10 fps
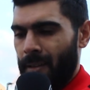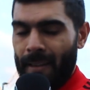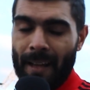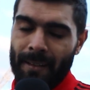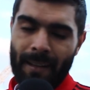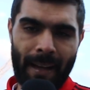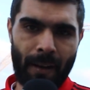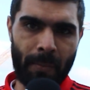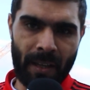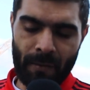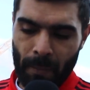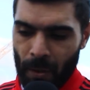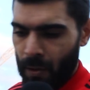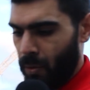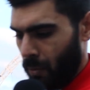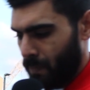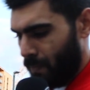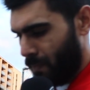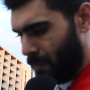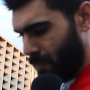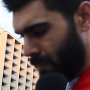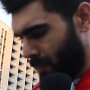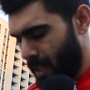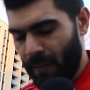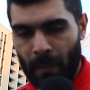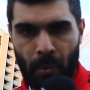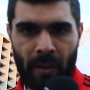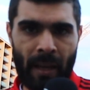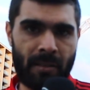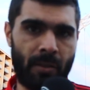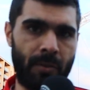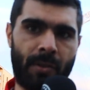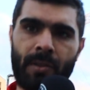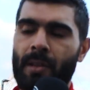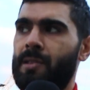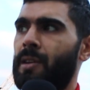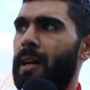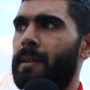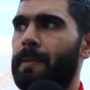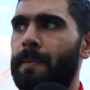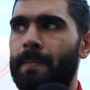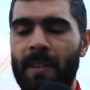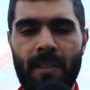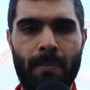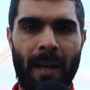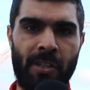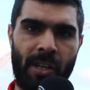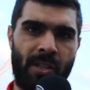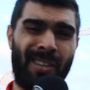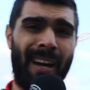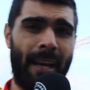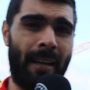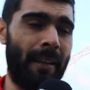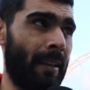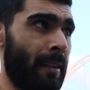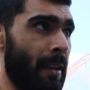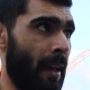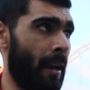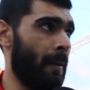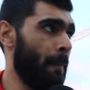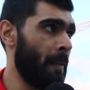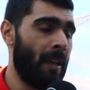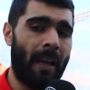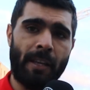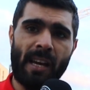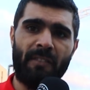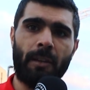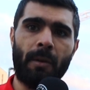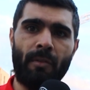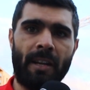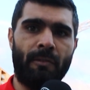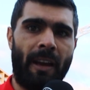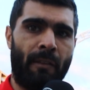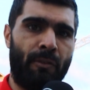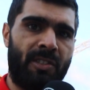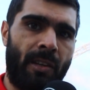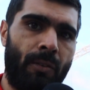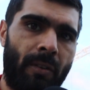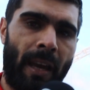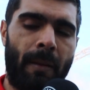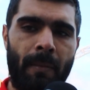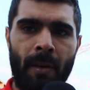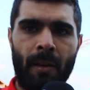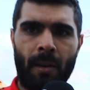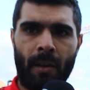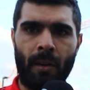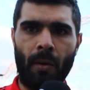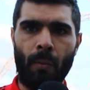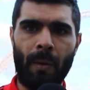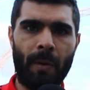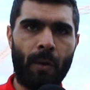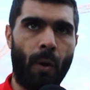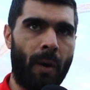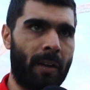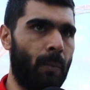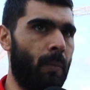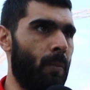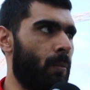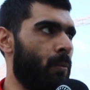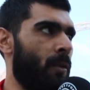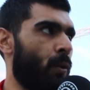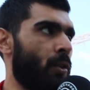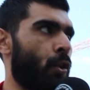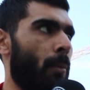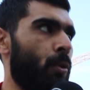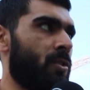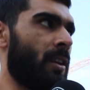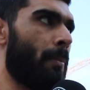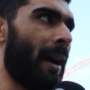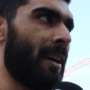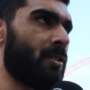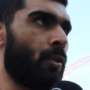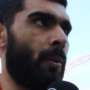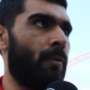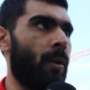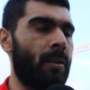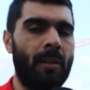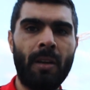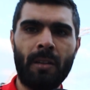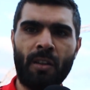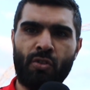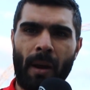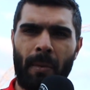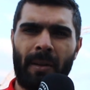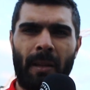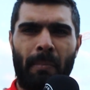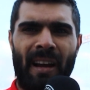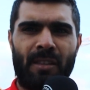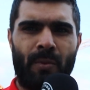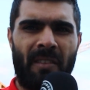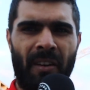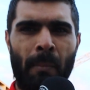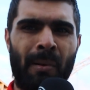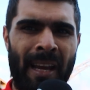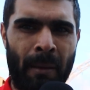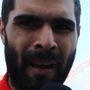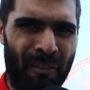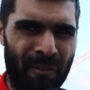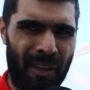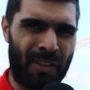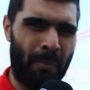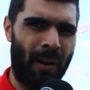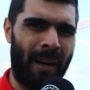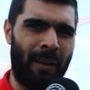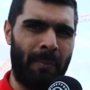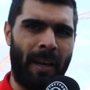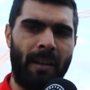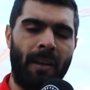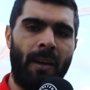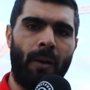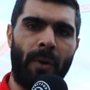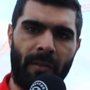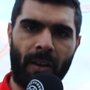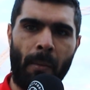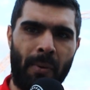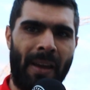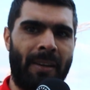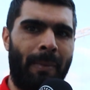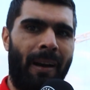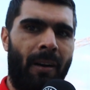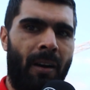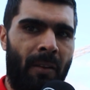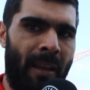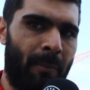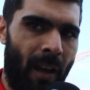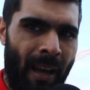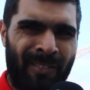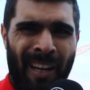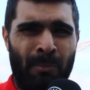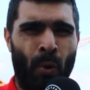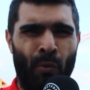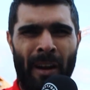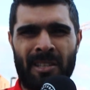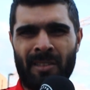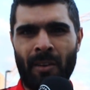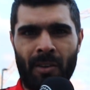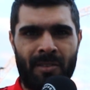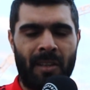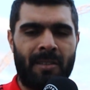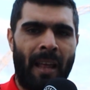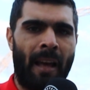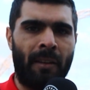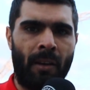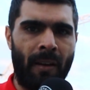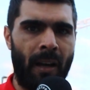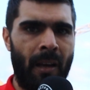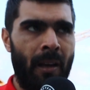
That didn't help either, but look, you have to put your excuses to the side. This is Manchester United at the end of the day, and you have to be ready for every single game you know, when we go on and we've won doubles in the past or we've won the treble in the past, we never complained about fixture pile up then. We never complained about, oh, them lot have had more rest than us, this, that, and the other.